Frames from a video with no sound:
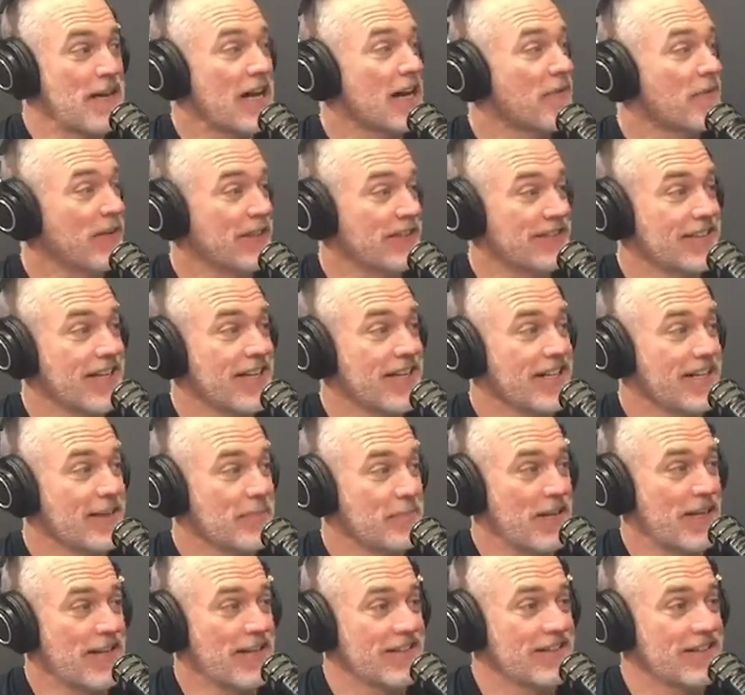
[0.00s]
kind of excited
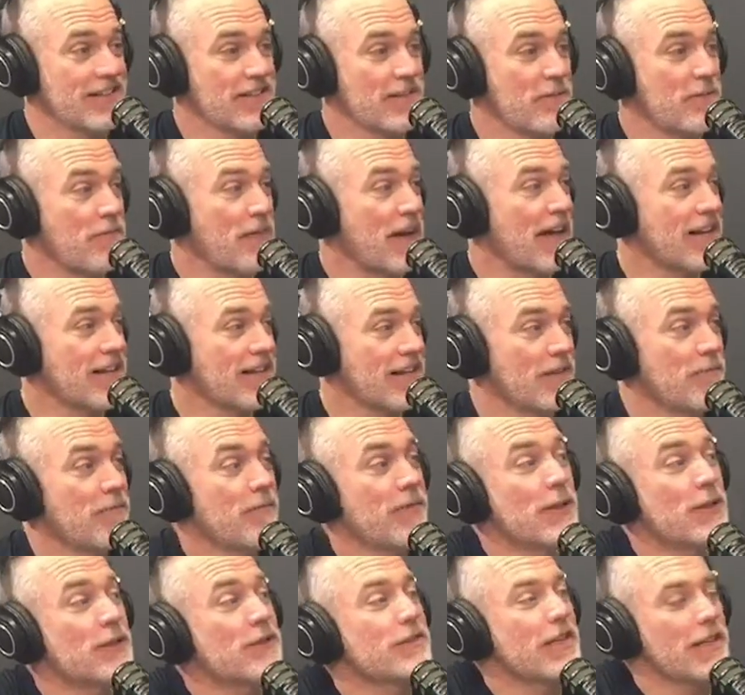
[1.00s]
because it
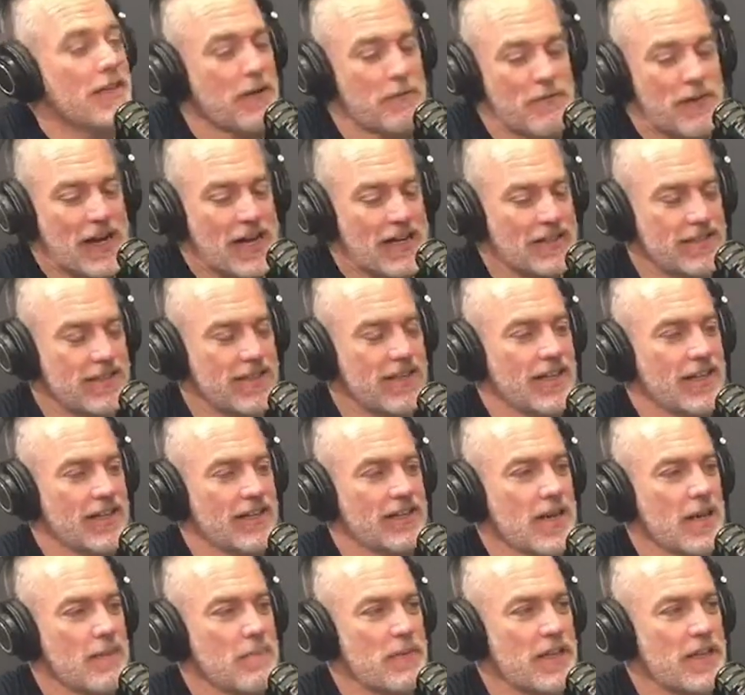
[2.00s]
feels like a fascinating time.